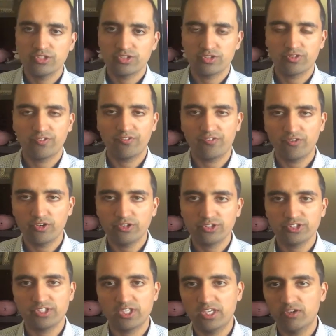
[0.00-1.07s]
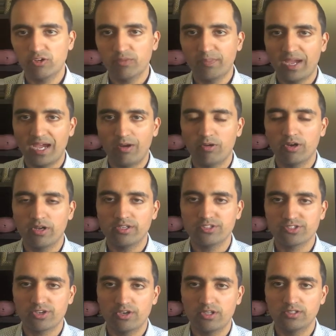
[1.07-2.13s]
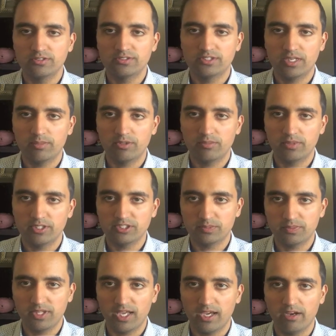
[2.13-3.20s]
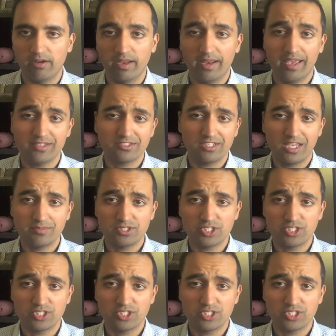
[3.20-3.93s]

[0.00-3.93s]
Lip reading: So the first Hero Power is called Double Multiplier. And as the name